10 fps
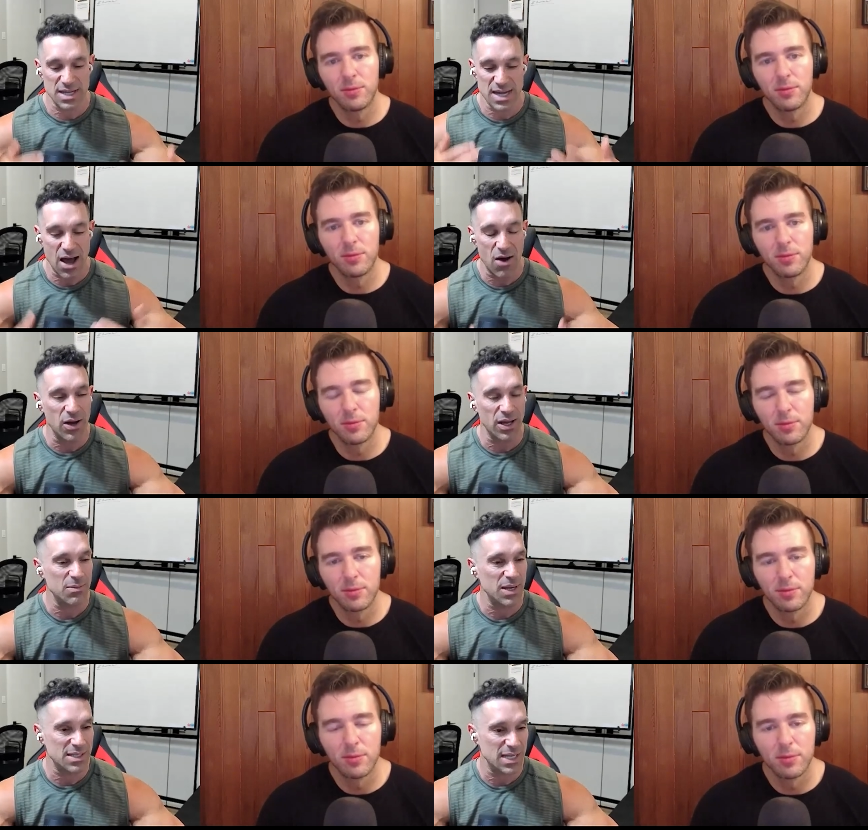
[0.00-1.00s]
Speaker 1: Now I can
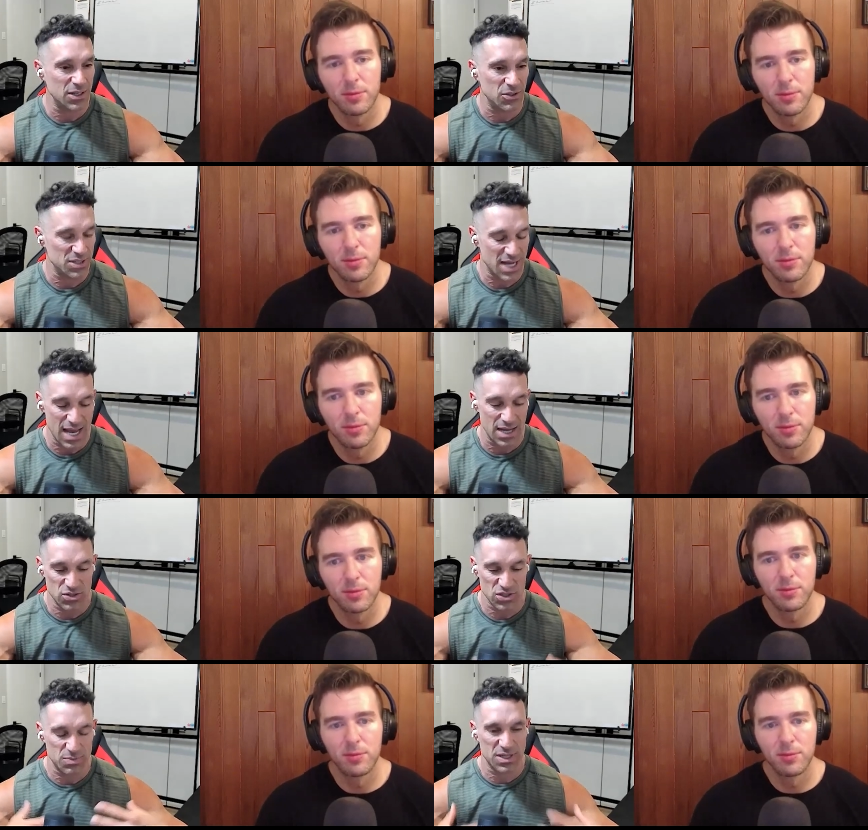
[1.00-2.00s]
maintain under 10
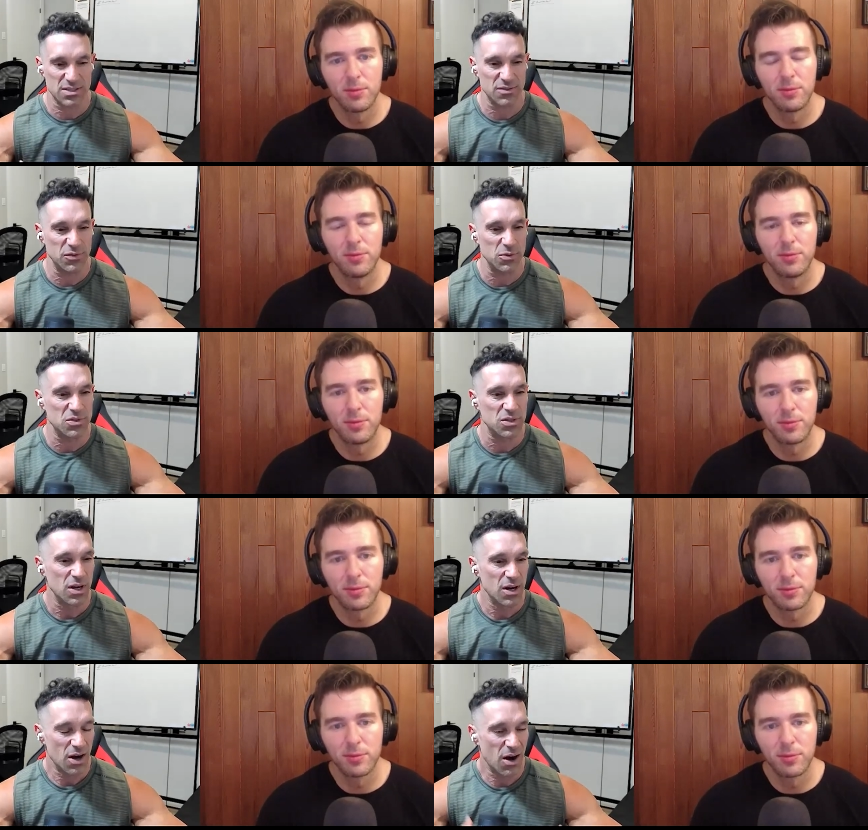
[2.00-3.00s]
just because the foods
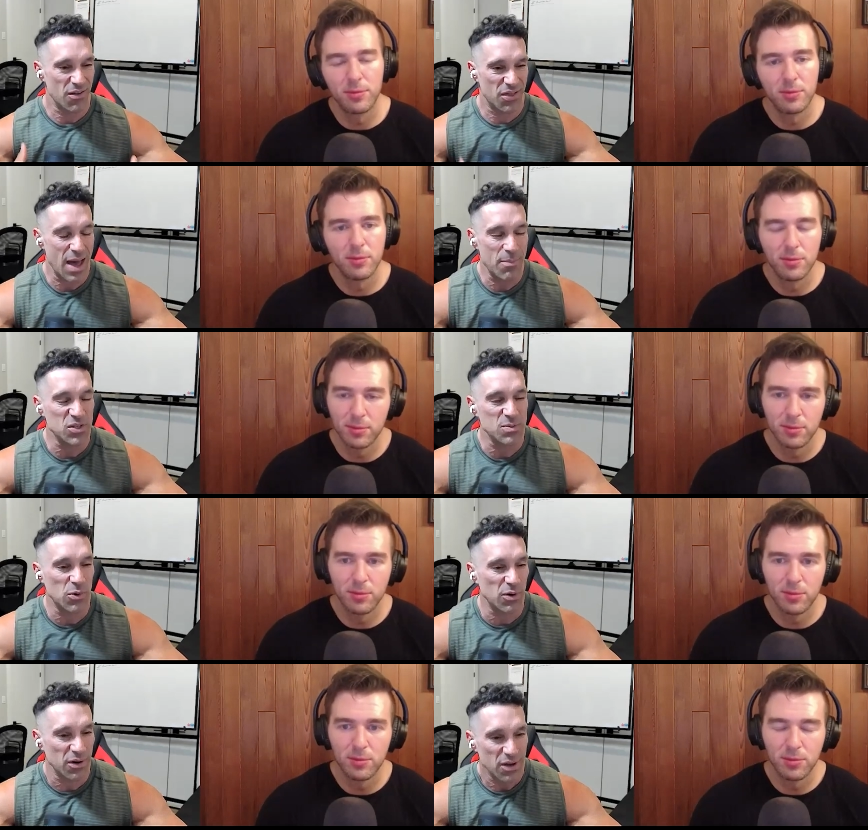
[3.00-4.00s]
are that much
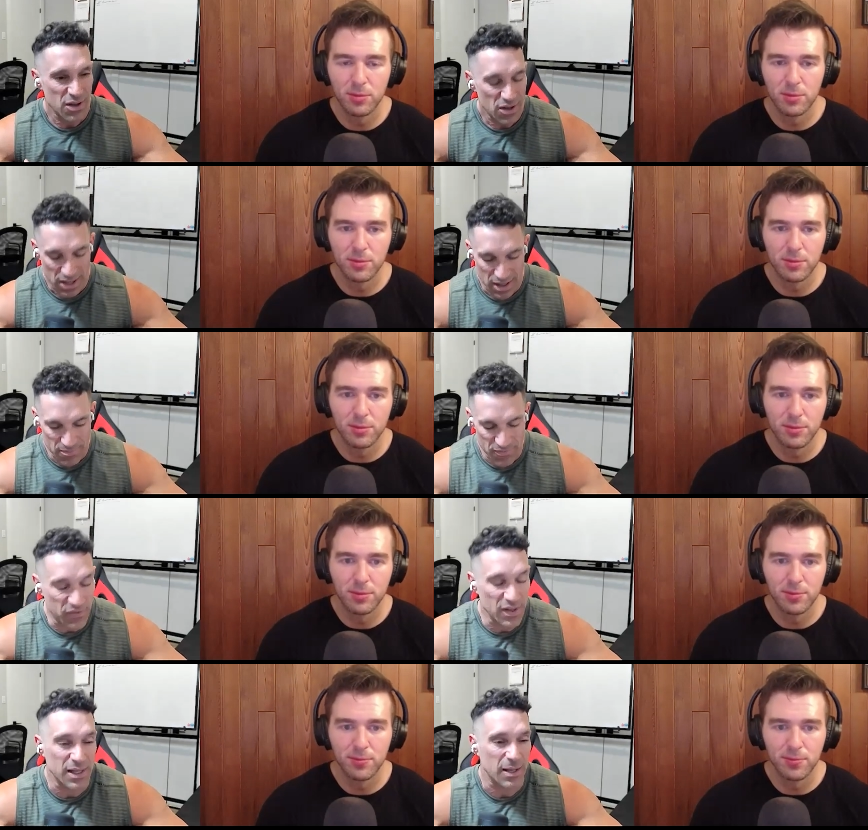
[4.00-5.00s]
more
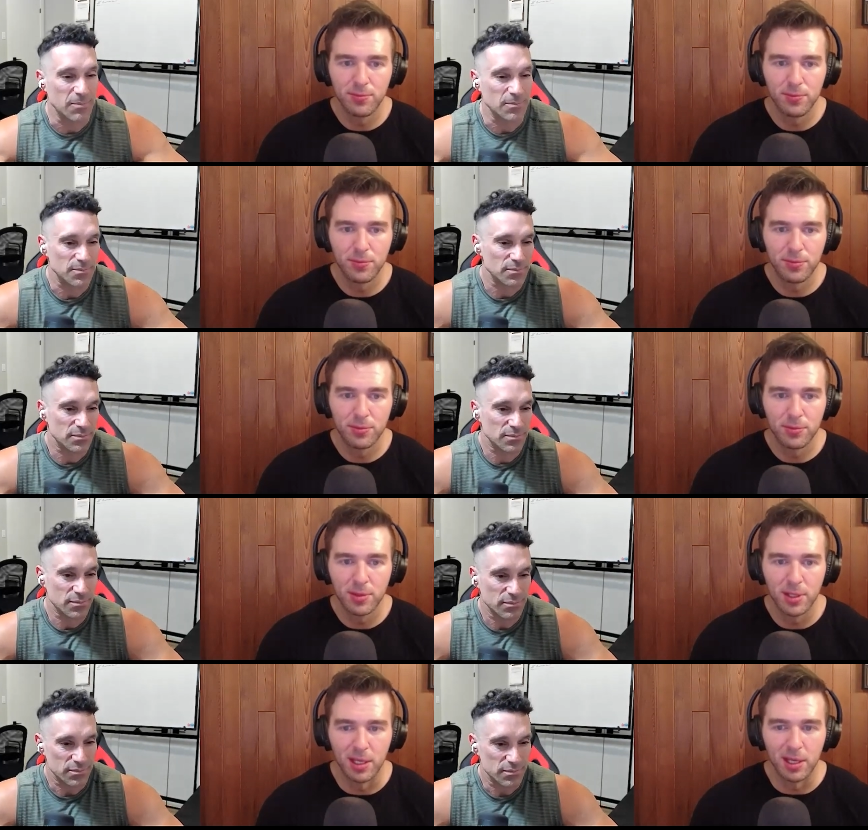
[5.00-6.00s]
filling.
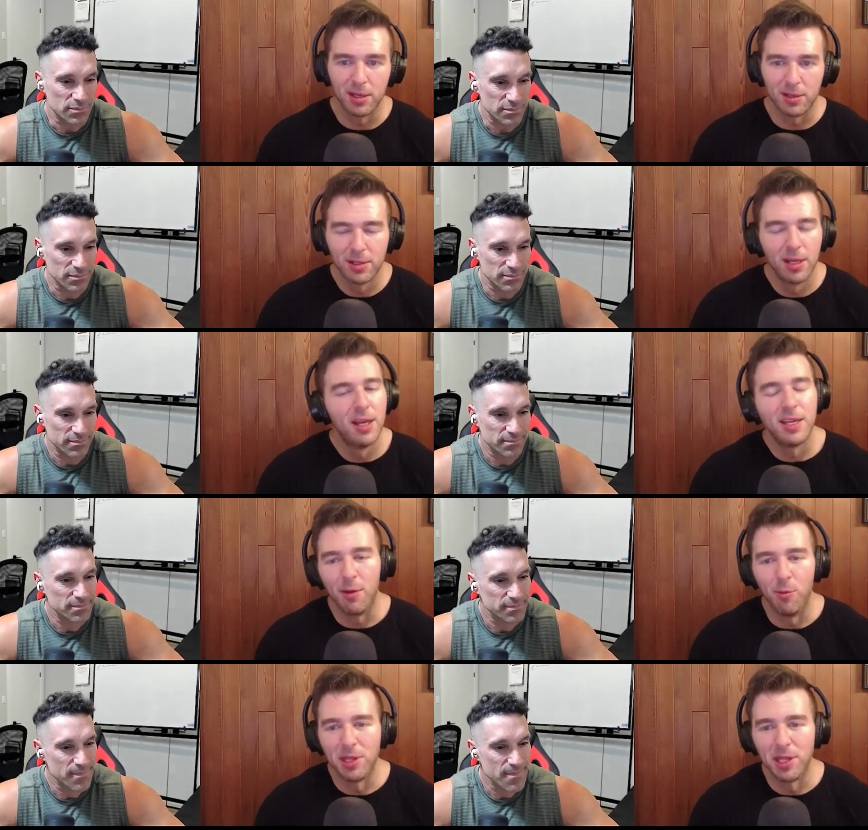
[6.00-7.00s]
Speaker 2: Yeah. Yeah.
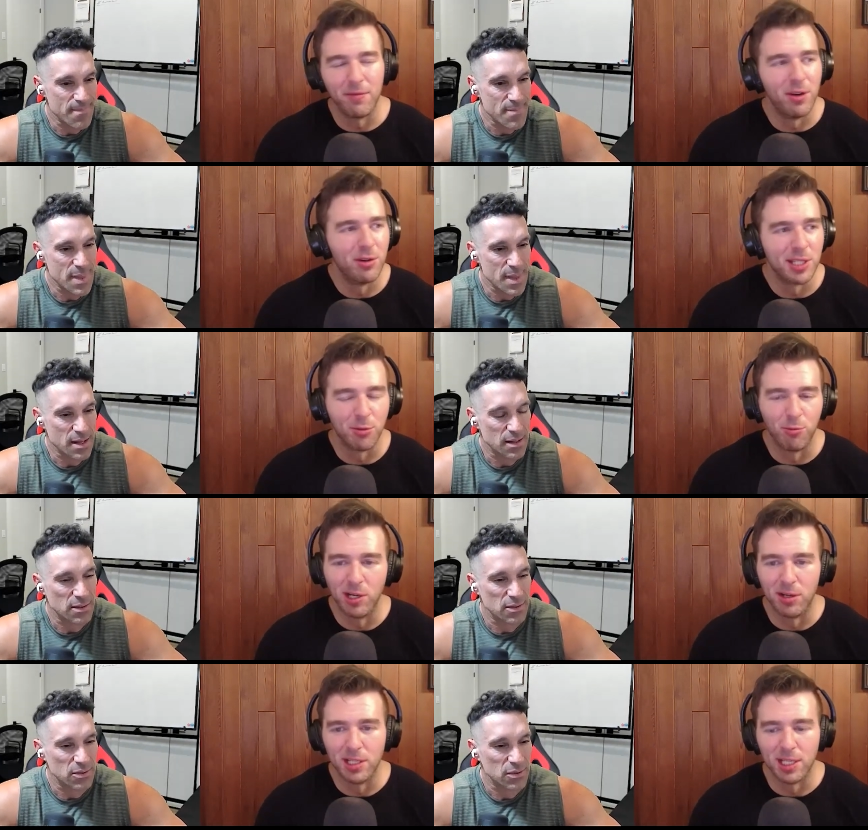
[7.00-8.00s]
One thing I've noticed that's
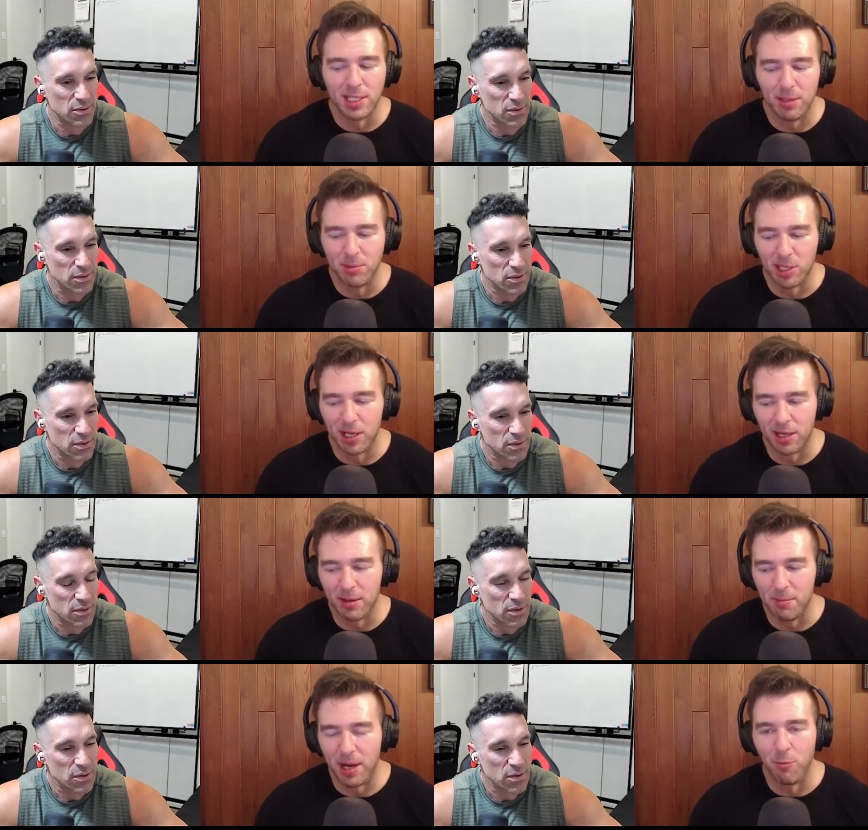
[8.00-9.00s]
weird is it seems like
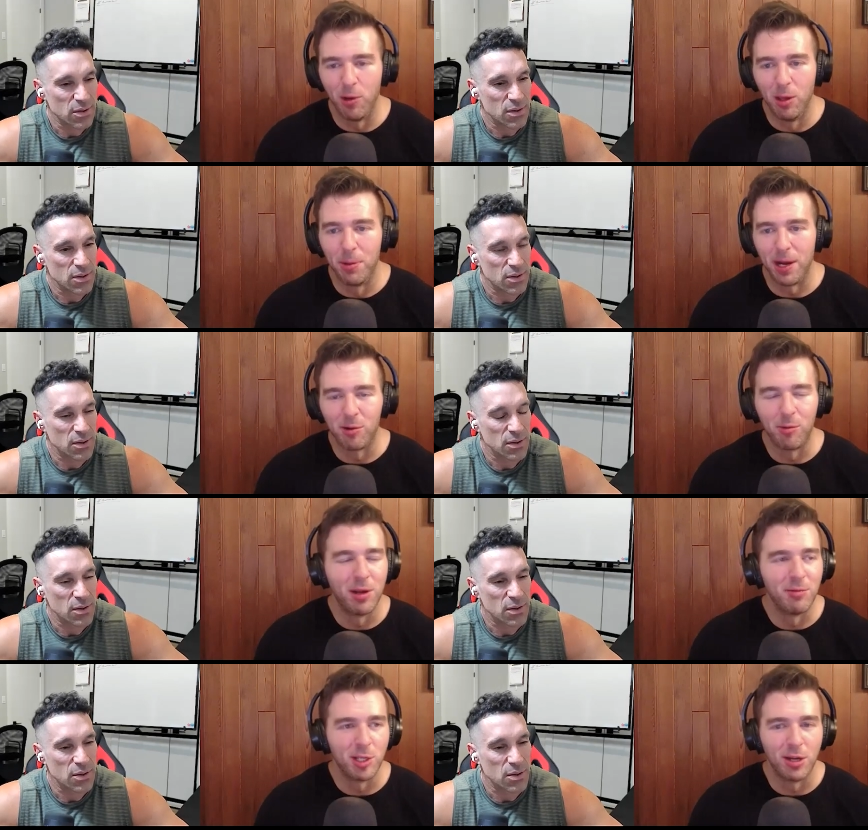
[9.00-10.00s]
my willpower when
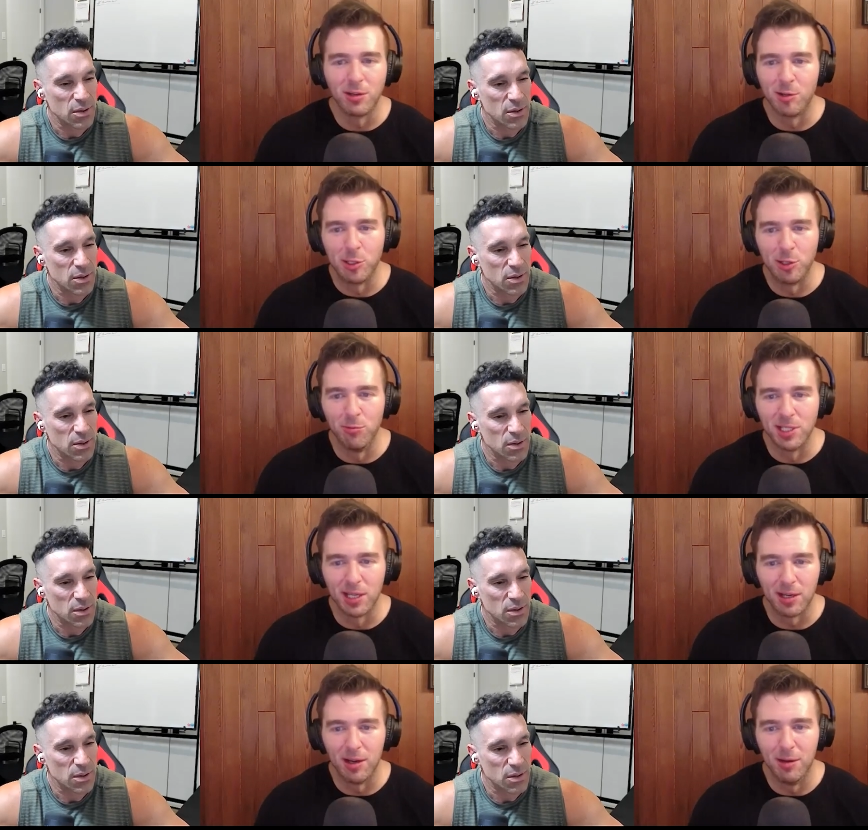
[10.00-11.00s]
I was younger too was
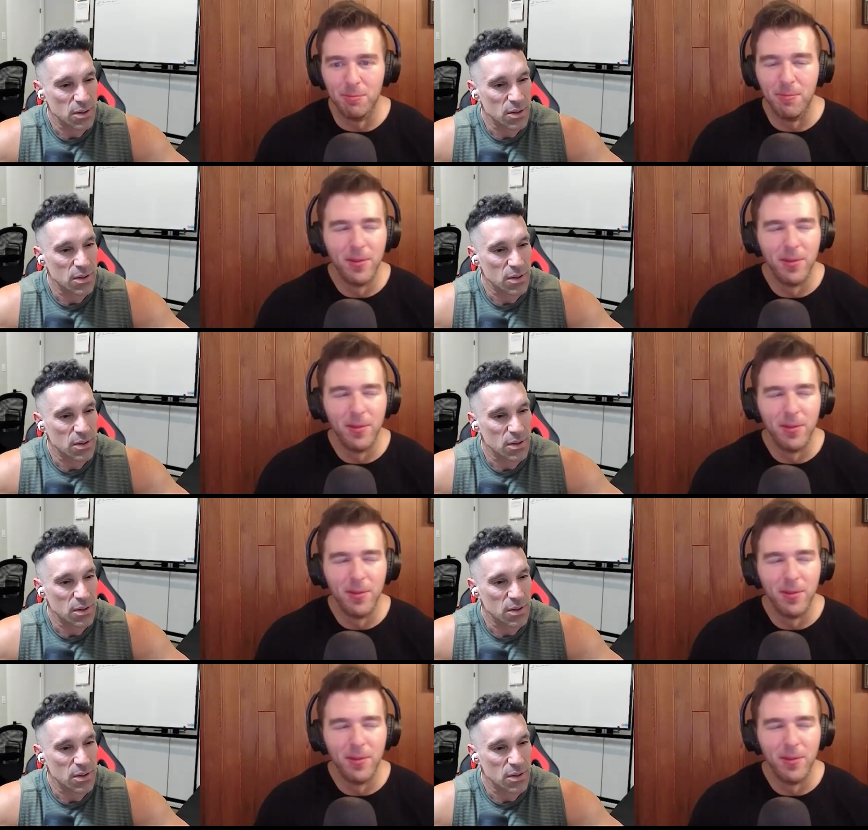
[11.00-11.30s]
like a